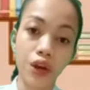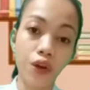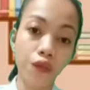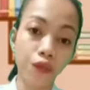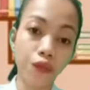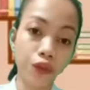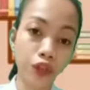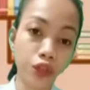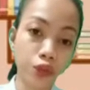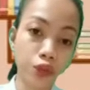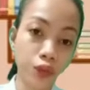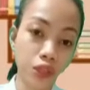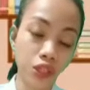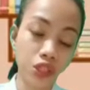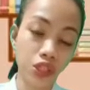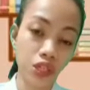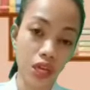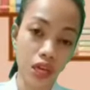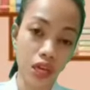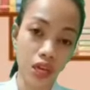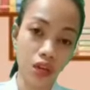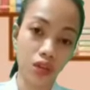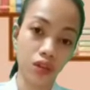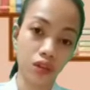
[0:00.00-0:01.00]
Friedrich
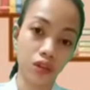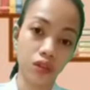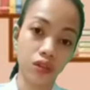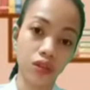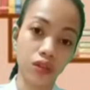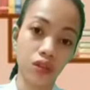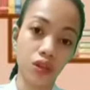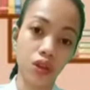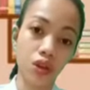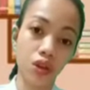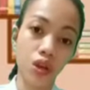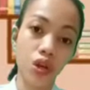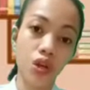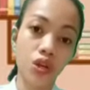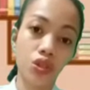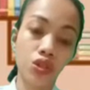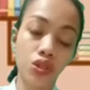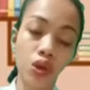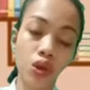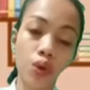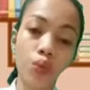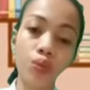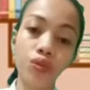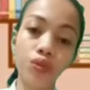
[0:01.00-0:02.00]
Engels.
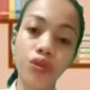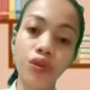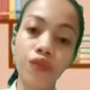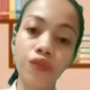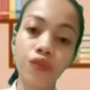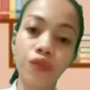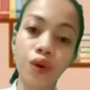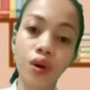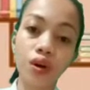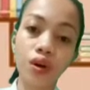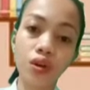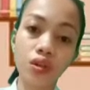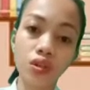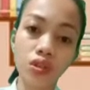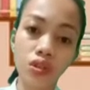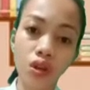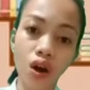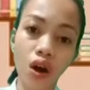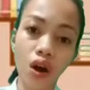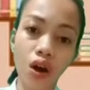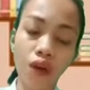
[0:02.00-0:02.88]
So the focus